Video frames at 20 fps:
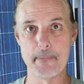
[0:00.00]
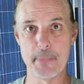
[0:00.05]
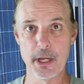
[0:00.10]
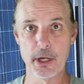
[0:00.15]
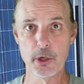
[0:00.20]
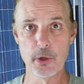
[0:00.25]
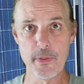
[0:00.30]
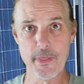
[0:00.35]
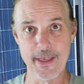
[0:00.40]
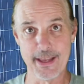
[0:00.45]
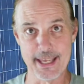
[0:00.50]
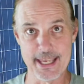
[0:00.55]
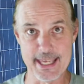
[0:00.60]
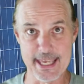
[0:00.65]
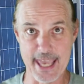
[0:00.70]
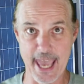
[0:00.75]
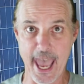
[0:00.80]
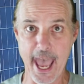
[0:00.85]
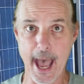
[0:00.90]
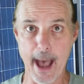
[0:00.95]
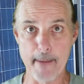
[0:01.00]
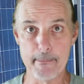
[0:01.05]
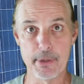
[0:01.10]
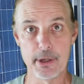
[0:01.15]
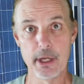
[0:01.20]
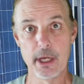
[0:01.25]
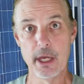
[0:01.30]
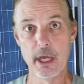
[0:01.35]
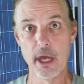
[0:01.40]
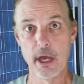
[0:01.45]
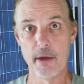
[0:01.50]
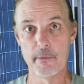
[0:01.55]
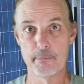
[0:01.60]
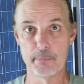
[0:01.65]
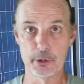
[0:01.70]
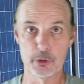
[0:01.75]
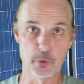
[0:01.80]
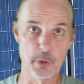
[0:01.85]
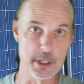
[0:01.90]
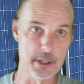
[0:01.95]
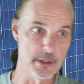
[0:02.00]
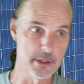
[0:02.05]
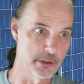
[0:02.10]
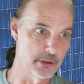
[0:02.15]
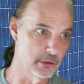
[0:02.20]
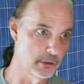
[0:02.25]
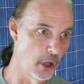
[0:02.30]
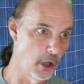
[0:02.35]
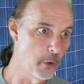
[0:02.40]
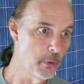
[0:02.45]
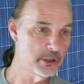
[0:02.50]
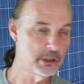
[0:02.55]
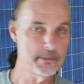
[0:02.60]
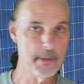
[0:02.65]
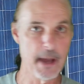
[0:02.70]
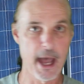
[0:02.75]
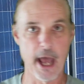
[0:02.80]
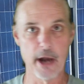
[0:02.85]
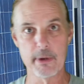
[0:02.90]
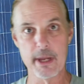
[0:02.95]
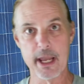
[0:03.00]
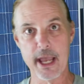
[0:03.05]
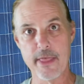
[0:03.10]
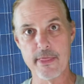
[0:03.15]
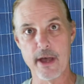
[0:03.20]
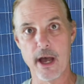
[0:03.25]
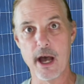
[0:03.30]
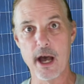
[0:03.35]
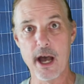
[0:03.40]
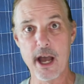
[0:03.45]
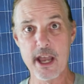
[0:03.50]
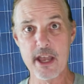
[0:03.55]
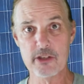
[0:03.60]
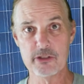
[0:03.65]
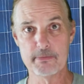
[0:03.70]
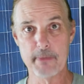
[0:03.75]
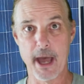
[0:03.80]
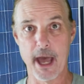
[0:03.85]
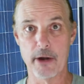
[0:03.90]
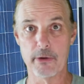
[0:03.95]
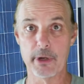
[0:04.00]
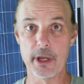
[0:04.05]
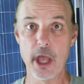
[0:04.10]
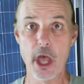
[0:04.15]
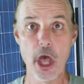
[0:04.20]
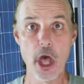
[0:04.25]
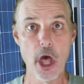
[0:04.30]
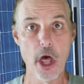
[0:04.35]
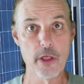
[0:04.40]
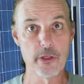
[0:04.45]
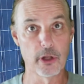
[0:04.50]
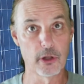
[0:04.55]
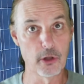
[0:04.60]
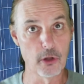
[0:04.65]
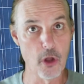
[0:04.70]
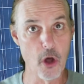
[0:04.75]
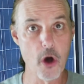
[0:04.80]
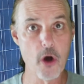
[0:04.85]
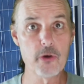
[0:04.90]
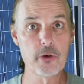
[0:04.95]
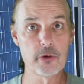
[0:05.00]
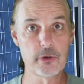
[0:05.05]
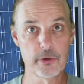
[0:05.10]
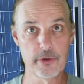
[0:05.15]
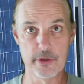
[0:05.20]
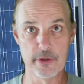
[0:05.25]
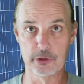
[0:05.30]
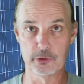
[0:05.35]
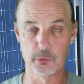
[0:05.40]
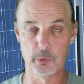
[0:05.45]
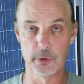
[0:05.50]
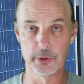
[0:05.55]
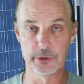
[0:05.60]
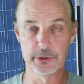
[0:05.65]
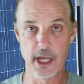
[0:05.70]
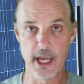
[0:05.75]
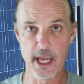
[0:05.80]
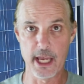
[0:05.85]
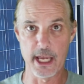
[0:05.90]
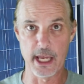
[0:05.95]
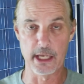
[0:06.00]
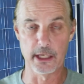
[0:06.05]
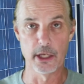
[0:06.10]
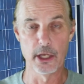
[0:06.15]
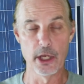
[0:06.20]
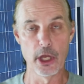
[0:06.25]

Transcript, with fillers: bigger the gap between the lowest battery and the highest battery, the longer this will take.